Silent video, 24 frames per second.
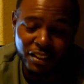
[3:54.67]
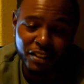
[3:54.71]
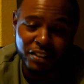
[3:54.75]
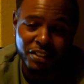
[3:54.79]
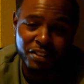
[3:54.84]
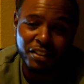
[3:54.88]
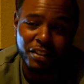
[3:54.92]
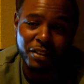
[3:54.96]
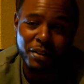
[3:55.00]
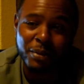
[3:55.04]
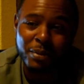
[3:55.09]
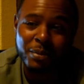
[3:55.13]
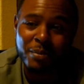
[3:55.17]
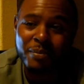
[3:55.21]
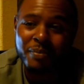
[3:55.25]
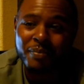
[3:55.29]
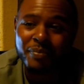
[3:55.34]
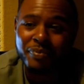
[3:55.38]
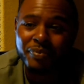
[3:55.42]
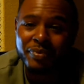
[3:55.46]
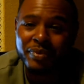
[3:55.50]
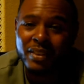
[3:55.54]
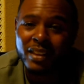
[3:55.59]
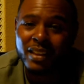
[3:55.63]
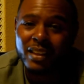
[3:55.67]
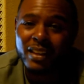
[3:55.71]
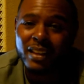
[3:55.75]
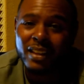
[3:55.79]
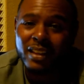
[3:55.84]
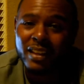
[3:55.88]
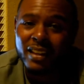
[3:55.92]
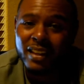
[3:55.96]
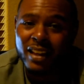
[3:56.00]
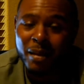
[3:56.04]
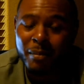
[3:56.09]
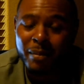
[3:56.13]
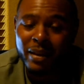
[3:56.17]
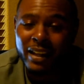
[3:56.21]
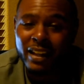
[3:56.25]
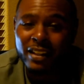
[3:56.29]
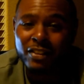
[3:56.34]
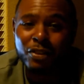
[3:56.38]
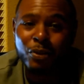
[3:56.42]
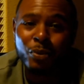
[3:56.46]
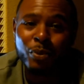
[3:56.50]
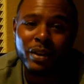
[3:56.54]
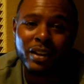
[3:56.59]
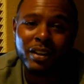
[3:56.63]
So
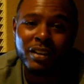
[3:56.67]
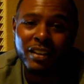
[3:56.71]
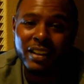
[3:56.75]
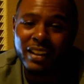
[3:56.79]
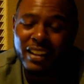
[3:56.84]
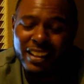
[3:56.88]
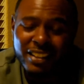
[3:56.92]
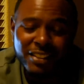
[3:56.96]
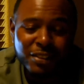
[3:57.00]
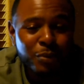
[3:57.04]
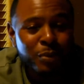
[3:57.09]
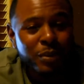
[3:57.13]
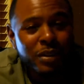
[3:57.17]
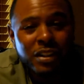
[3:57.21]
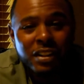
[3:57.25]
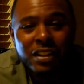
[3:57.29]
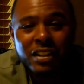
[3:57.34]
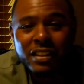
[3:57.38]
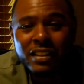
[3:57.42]
it's a real